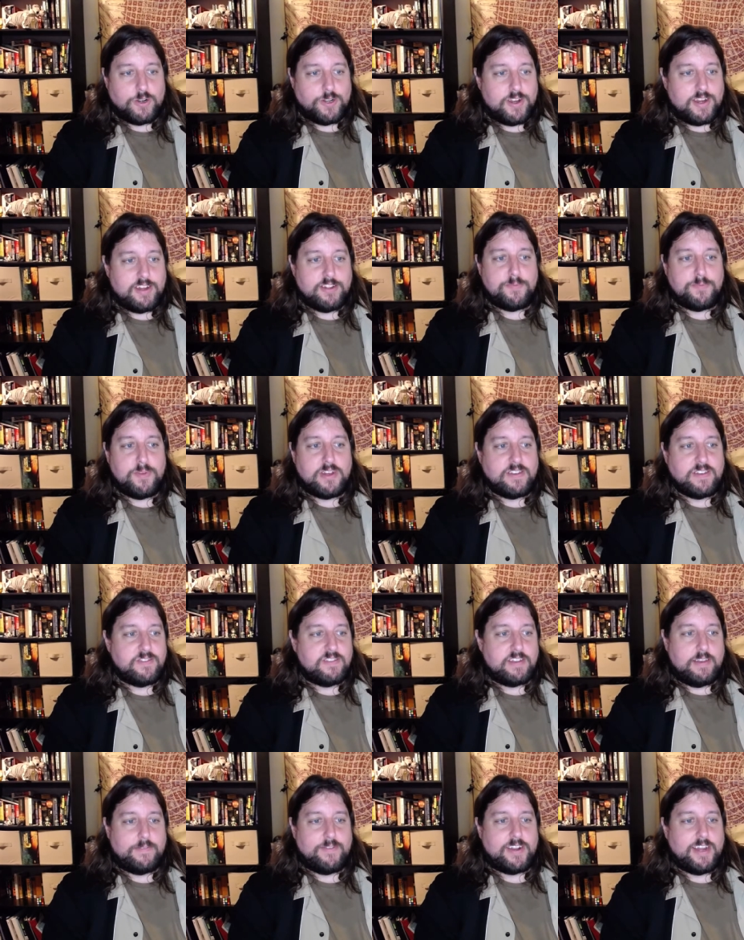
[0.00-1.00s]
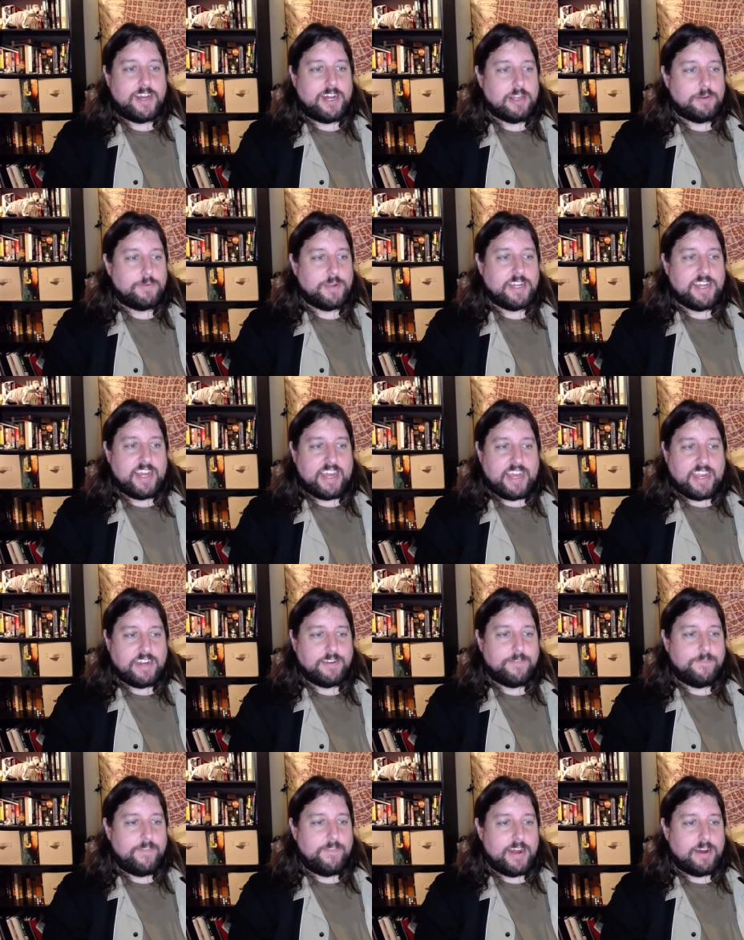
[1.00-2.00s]
Child's Play, seven. Halloween,
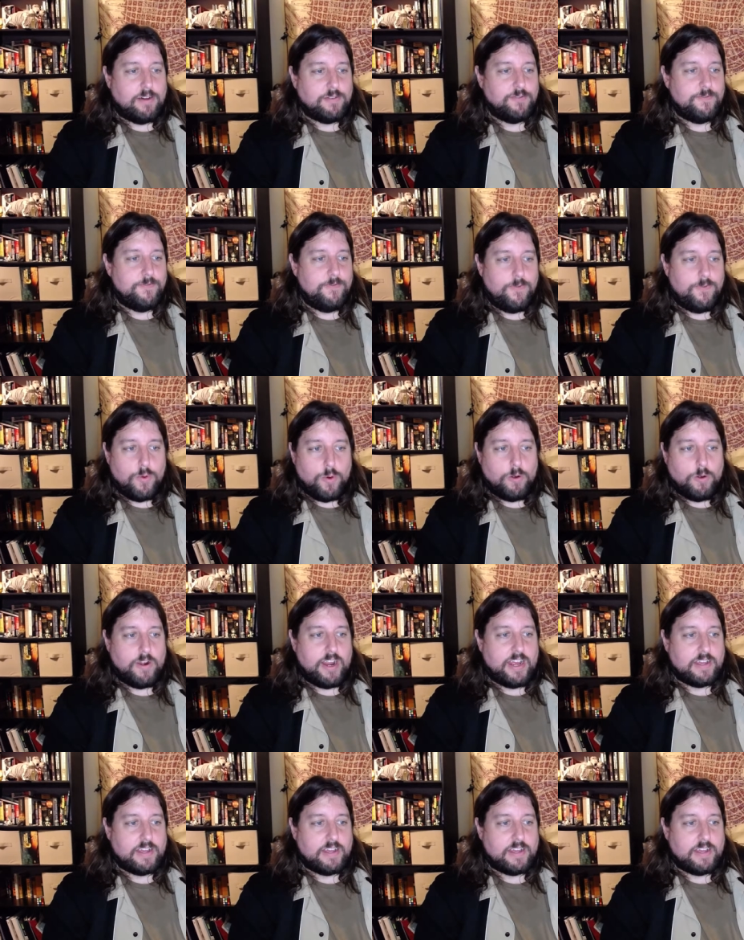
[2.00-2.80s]
eight. House, four.